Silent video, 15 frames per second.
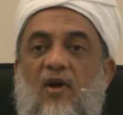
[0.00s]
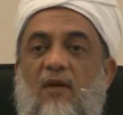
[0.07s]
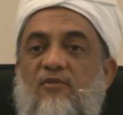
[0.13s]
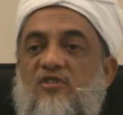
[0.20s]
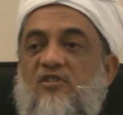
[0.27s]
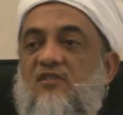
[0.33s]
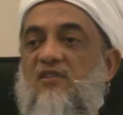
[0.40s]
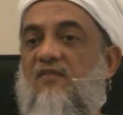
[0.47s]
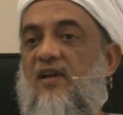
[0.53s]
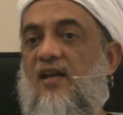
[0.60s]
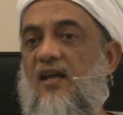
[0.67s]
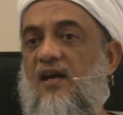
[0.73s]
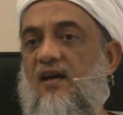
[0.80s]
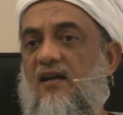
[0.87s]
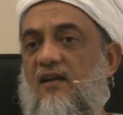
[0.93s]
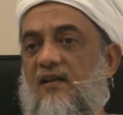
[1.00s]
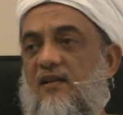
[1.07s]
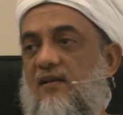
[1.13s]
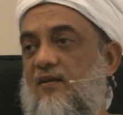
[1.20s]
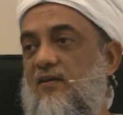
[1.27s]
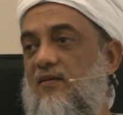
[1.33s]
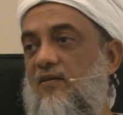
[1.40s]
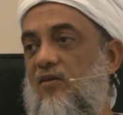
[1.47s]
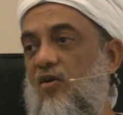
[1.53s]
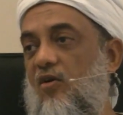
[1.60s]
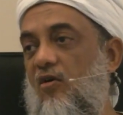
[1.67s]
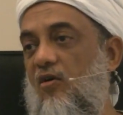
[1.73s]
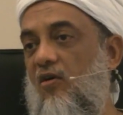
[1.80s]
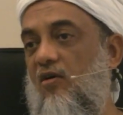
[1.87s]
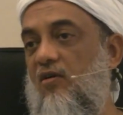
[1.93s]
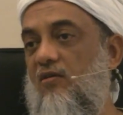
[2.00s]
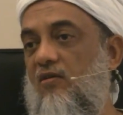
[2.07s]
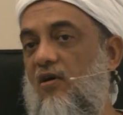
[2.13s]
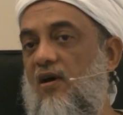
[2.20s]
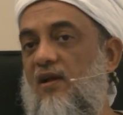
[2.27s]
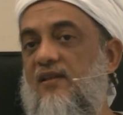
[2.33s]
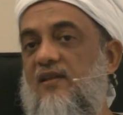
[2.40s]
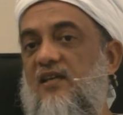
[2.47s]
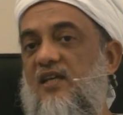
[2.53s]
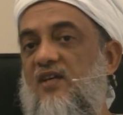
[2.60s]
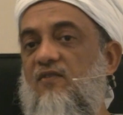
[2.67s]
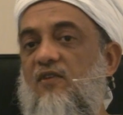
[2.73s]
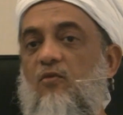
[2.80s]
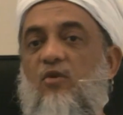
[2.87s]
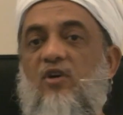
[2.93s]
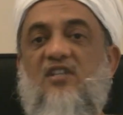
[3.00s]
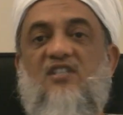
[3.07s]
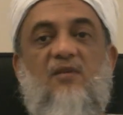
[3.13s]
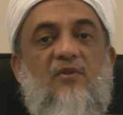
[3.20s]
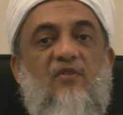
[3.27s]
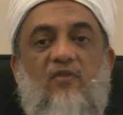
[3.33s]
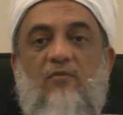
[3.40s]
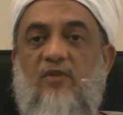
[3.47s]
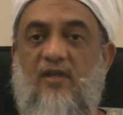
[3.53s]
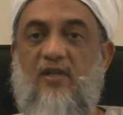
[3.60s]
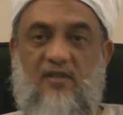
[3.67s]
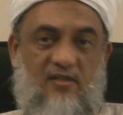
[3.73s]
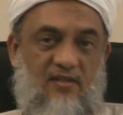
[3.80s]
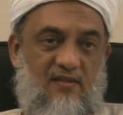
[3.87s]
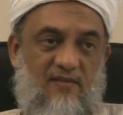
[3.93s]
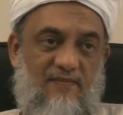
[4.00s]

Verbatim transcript: promises of Allah, all the evil would disappear from the earth.